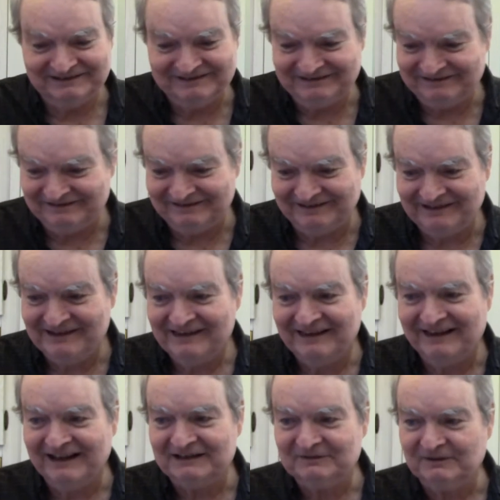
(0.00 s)
Uh,
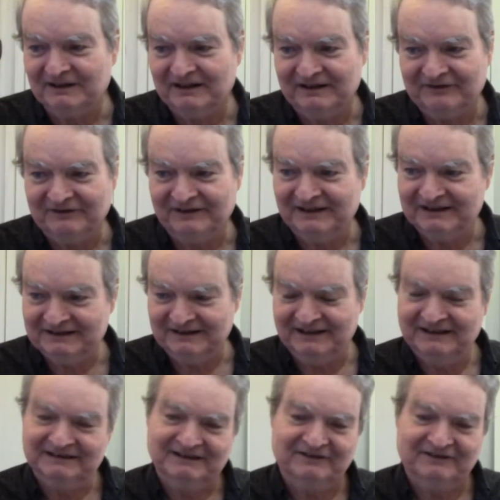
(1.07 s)
that's one of the funniest lines